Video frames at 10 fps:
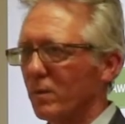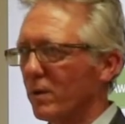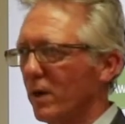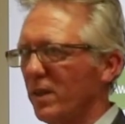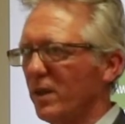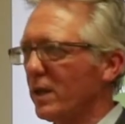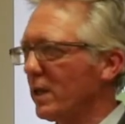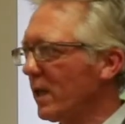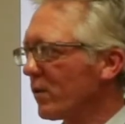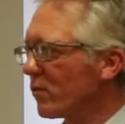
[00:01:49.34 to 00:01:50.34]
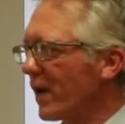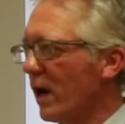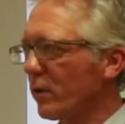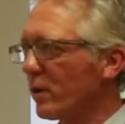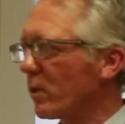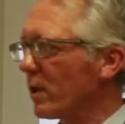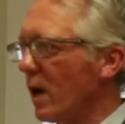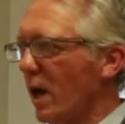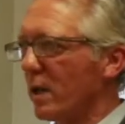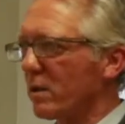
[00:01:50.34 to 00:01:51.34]
Whether I think he has value or
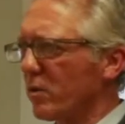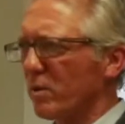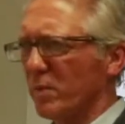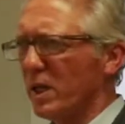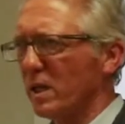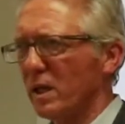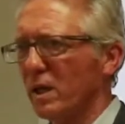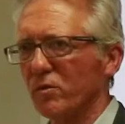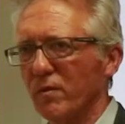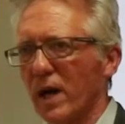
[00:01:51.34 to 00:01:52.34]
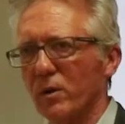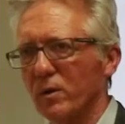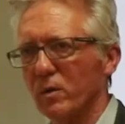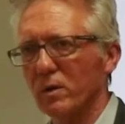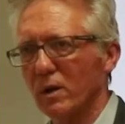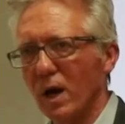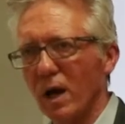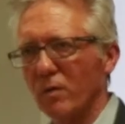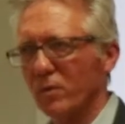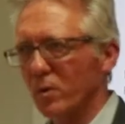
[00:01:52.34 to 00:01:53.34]
not doesn't mean he has value or
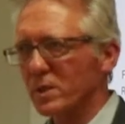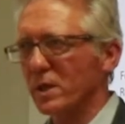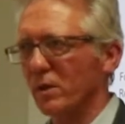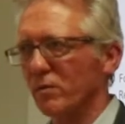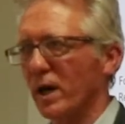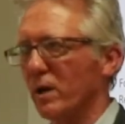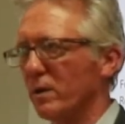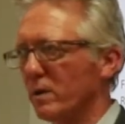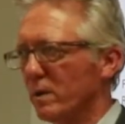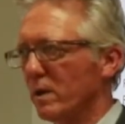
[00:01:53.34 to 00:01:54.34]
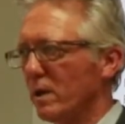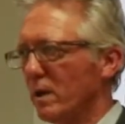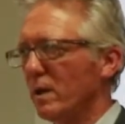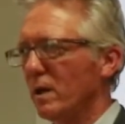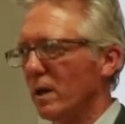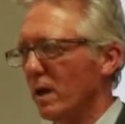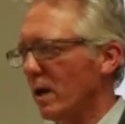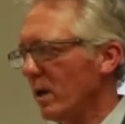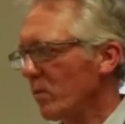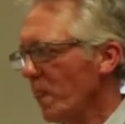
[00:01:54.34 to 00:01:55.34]
not. Of course he has value.
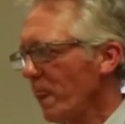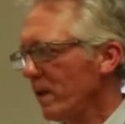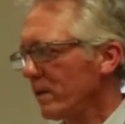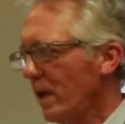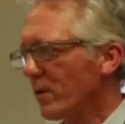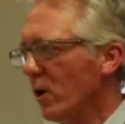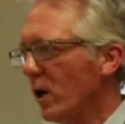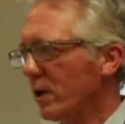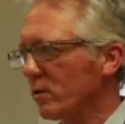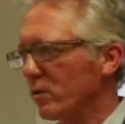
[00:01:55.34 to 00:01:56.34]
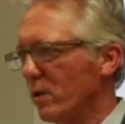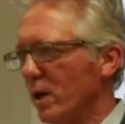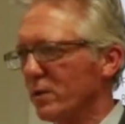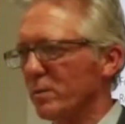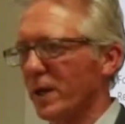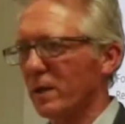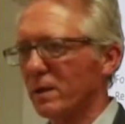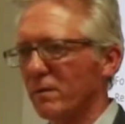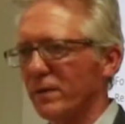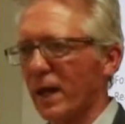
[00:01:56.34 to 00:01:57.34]
Uh, David Hawkins talks
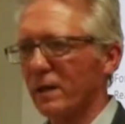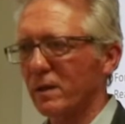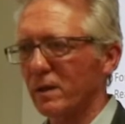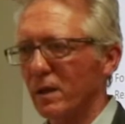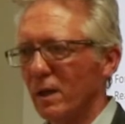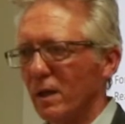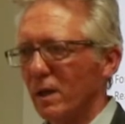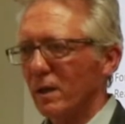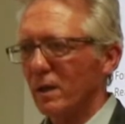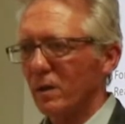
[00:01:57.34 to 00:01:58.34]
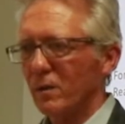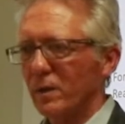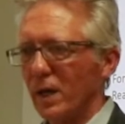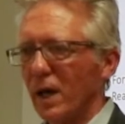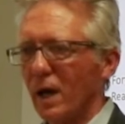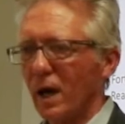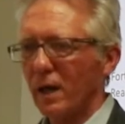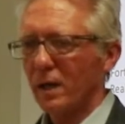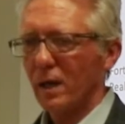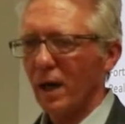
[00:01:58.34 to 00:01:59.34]
about the fact that, you know, yeah,
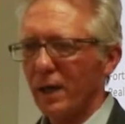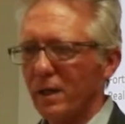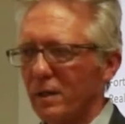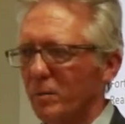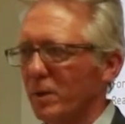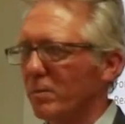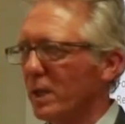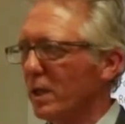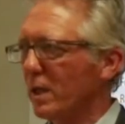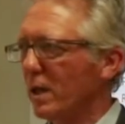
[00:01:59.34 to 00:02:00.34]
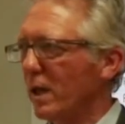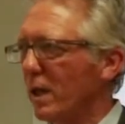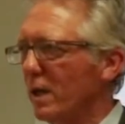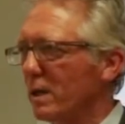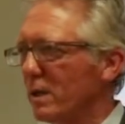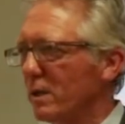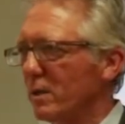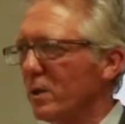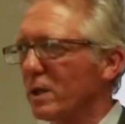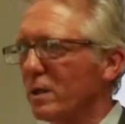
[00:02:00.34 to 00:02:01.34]
I, I get to be me and
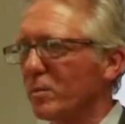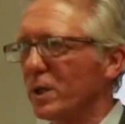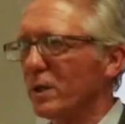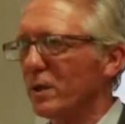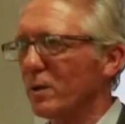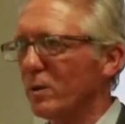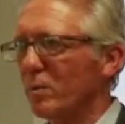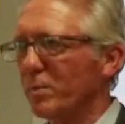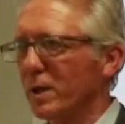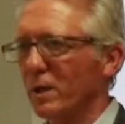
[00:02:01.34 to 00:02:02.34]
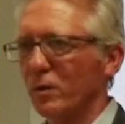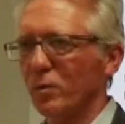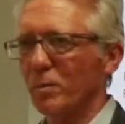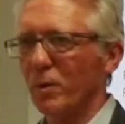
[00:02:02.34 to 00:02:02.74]
you get to be you because we're